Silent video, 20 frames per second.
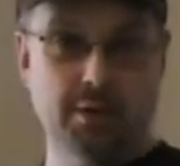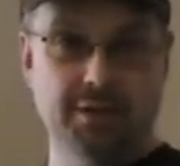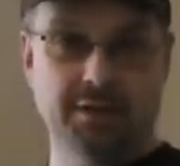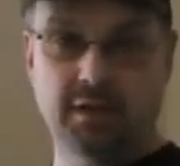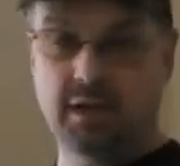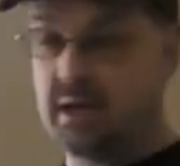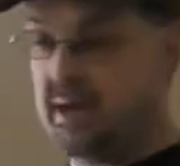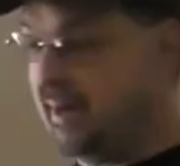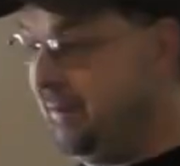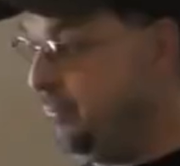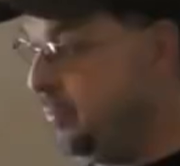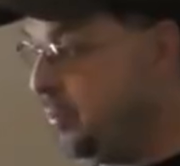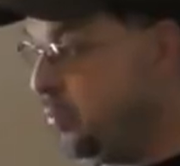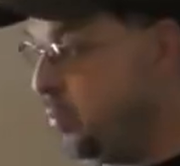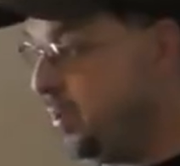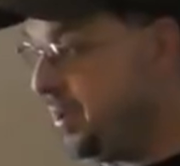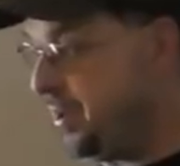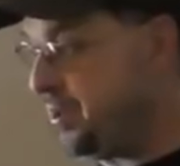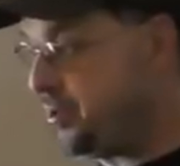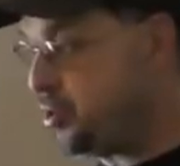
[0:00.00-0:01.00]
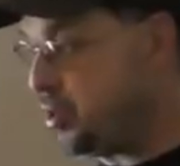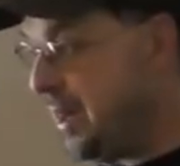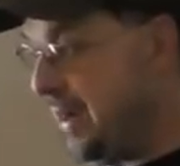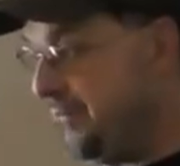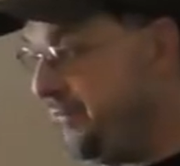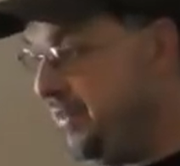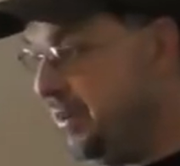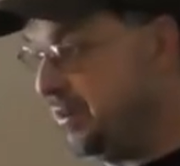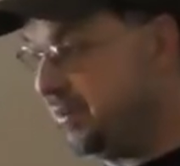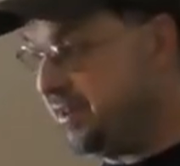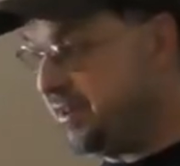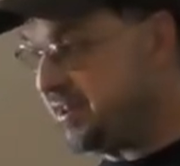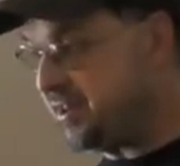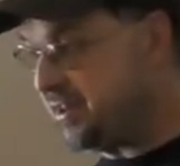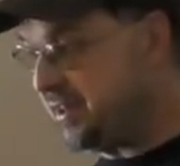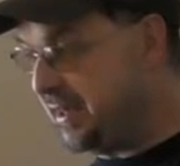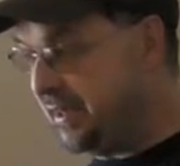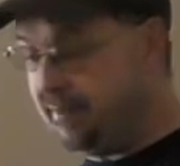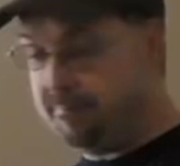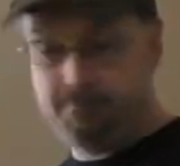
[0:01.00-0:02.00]
in line with what the tri-field is
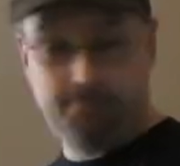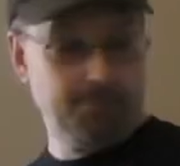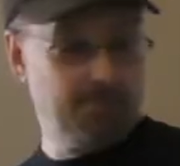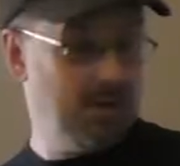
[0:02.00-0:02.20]
saying.